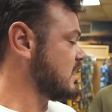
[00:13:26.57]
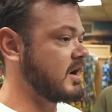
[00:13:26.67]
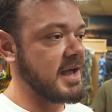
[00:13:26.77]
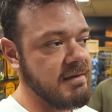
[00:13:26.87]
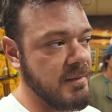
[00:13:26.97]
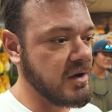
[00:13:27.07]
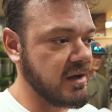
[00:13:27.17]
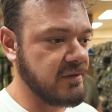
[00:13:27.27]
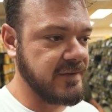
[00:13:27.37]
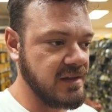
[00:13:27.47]
Okay, I'm gonna go
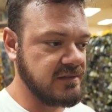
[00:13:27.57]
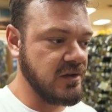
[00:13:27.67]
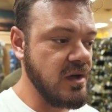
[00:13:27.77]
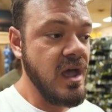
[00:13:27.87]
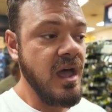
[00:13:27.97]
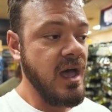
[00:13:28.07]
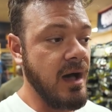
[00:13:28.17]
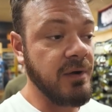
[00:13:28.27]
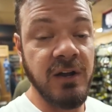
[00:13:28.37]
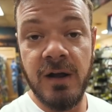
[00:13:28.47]
get a Philly too.
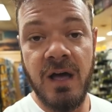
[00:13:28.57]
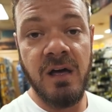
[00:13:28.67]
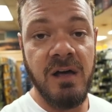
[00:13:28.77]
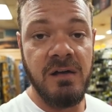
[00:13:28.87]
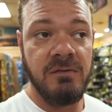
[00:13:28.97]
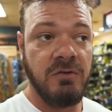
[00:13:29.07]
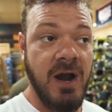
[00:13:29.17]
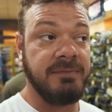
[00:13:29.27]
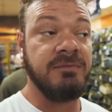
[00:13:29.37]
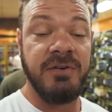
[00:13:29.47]
I'm gonna get, uh,
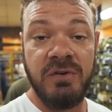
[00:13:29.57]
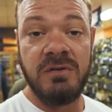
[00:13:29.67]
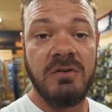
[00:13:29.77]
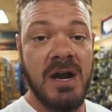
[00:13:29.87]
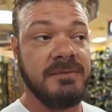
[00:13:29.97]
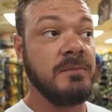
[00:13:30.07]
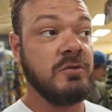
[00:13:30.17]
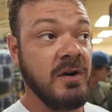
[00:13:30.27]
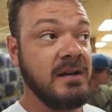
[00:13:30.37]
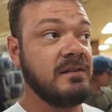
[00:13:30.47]
grab some food, grab some
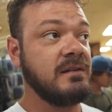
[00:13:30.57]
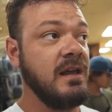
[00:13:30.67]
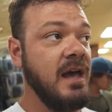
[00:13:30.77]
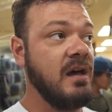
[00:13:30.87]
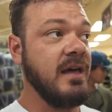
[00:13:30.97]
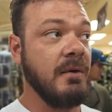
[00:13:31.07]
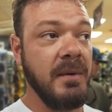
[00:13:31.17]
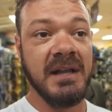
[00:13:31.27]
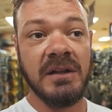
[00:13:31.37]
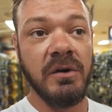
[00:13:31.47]
drinks. Uh, that way
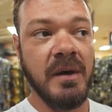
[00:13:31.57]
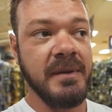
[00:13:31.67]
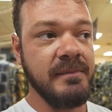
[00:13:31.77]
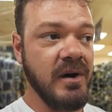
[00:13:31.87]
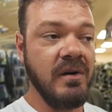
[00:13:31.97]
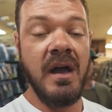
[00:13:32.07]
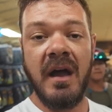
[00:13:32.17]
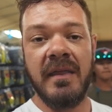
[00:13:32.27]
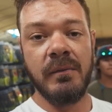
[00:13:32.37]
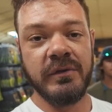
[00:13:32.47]
we can load it up in the boat,
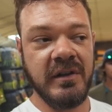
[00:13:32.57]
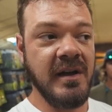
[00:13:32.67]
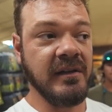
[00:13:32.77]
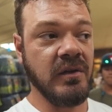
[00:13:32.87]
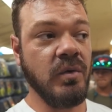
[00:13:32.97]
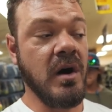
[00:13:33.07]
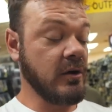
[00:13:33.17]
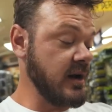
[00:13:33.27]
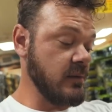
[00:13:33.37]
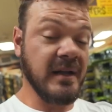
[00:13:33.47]
and then we'll see you guys on the
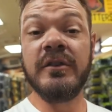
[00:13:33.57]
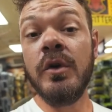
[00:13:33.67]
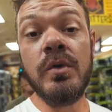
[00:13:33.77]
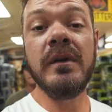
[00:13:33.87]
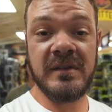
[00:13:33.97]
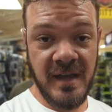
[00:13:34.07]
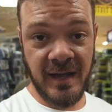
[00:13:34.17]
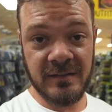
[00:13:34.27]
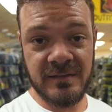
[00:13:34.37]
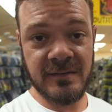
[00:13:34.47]
water here in about two
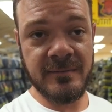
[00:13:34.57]
seconds.